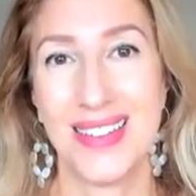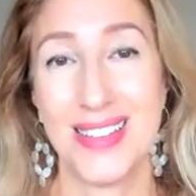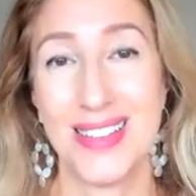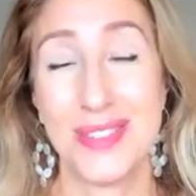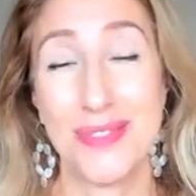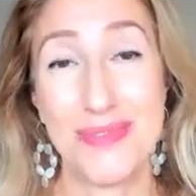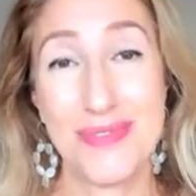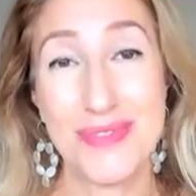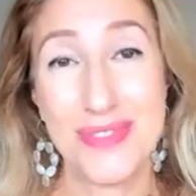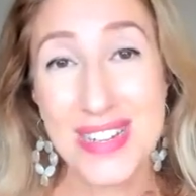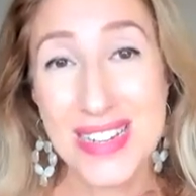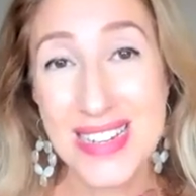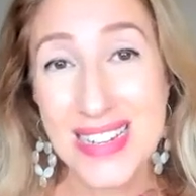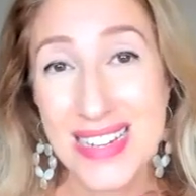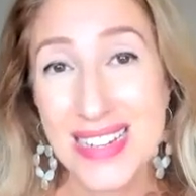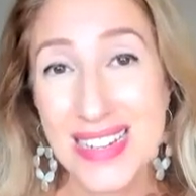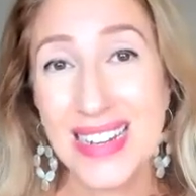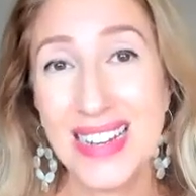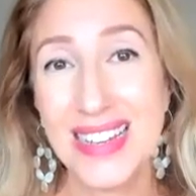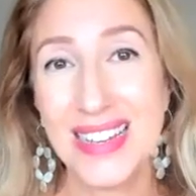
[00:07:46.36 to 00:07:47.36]
It's
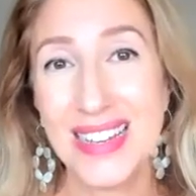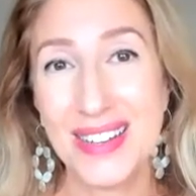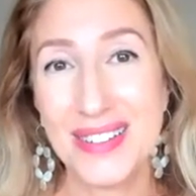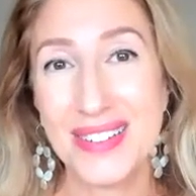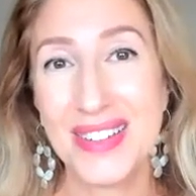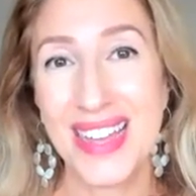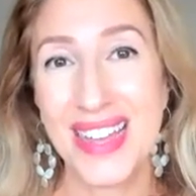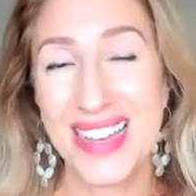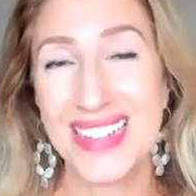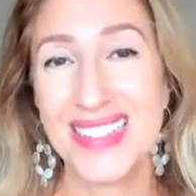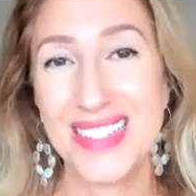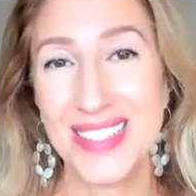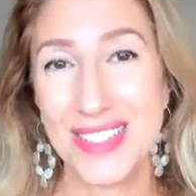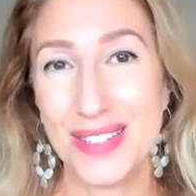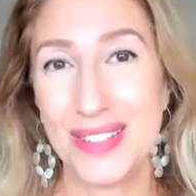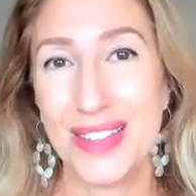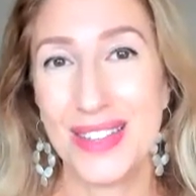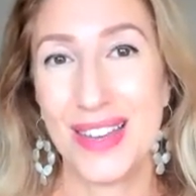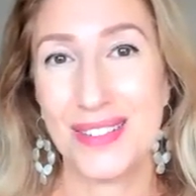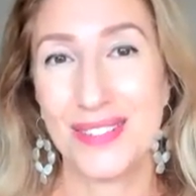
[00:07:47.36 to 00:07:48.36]
really okay to
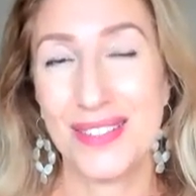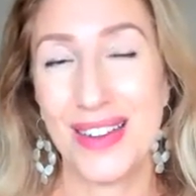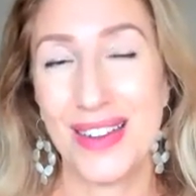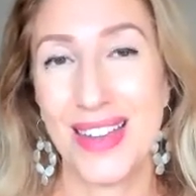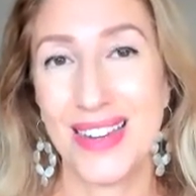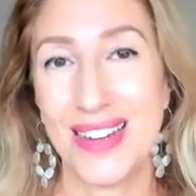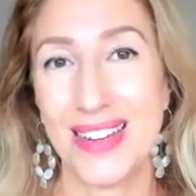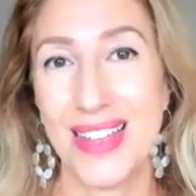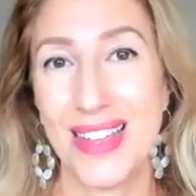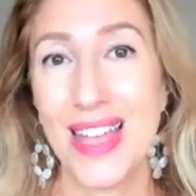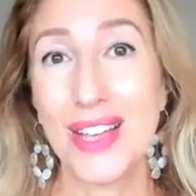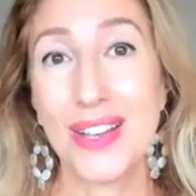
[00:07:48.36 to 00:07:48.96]
do that, right?